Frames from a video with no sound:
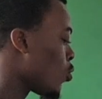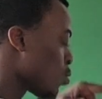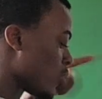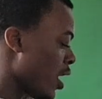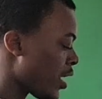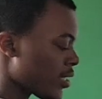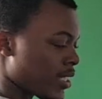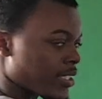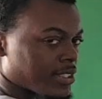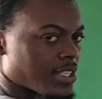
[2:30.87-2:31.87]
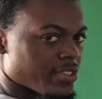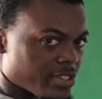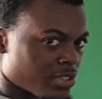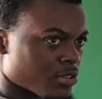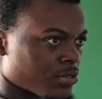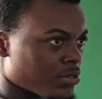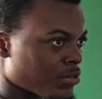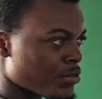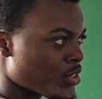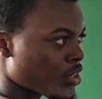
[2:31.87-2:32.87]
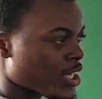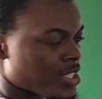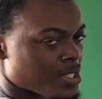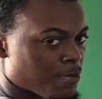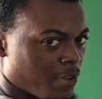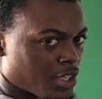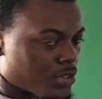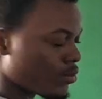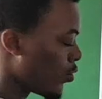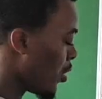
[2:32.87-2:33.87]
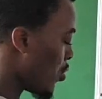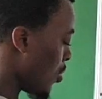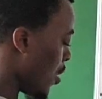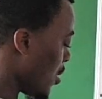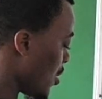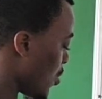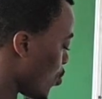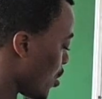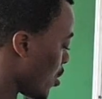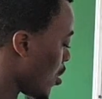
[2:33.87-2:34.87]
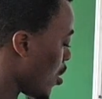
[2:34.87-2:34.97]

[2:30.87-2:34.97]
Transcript: goes to the other side, and we still get the same value. Okay, so now this is what?